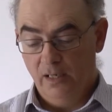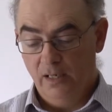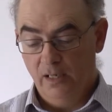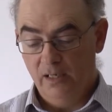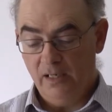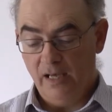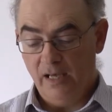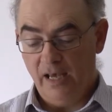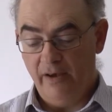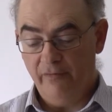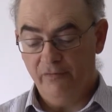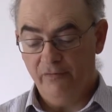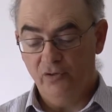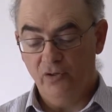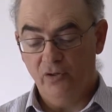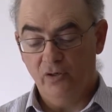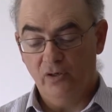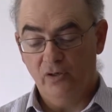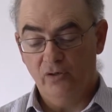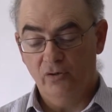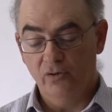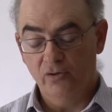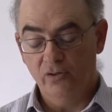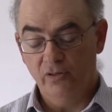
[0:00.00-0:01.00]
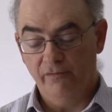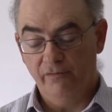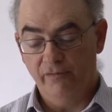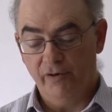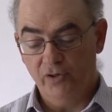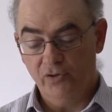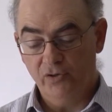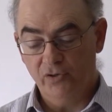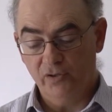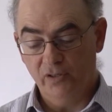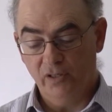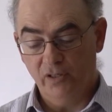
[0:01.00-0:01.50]
And after the
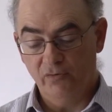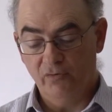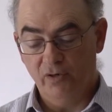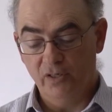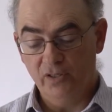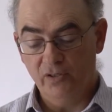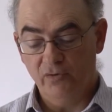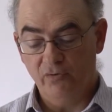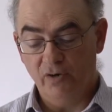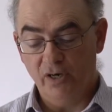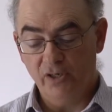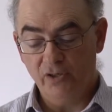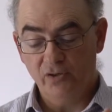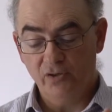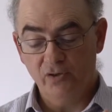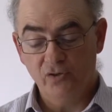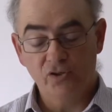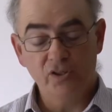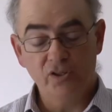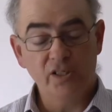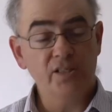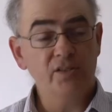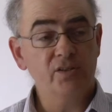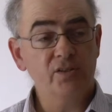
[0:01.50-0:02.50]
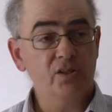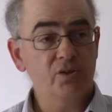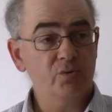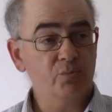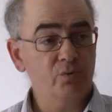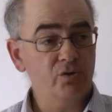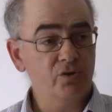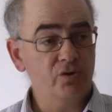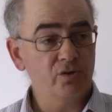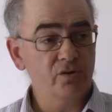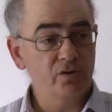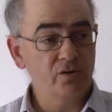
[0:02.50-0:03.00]
crucifixion and resurrection, Judas
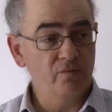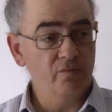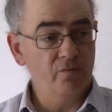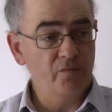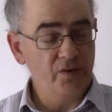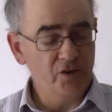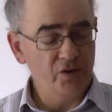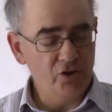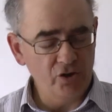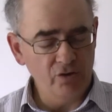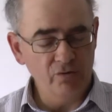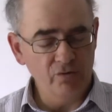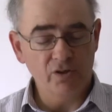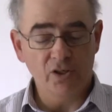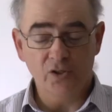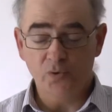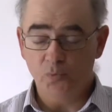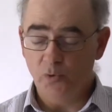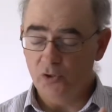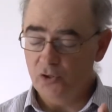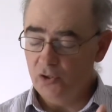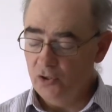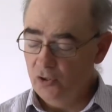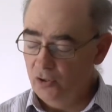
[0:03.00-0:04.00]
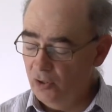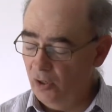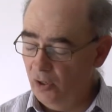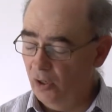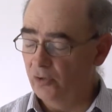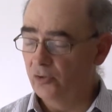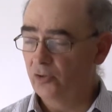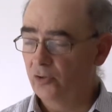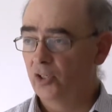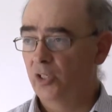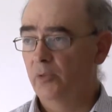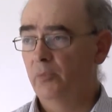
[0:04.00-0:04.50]
was
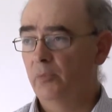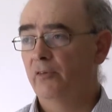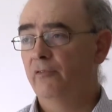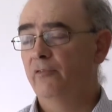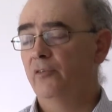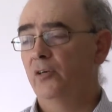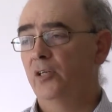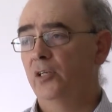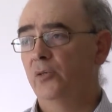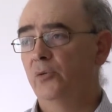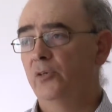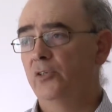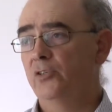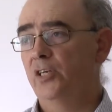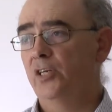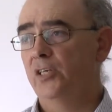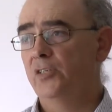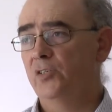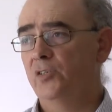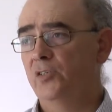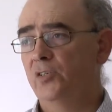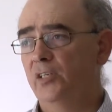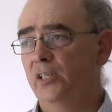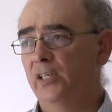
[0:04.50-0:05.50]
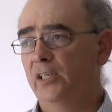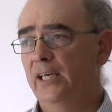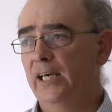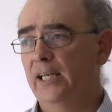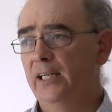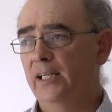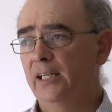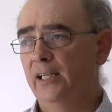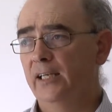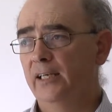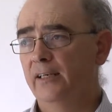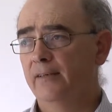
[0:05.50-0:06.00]
not going to be following Jesus into
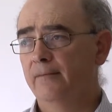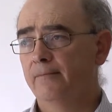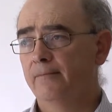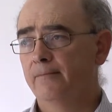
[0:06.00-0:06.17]
Galilee.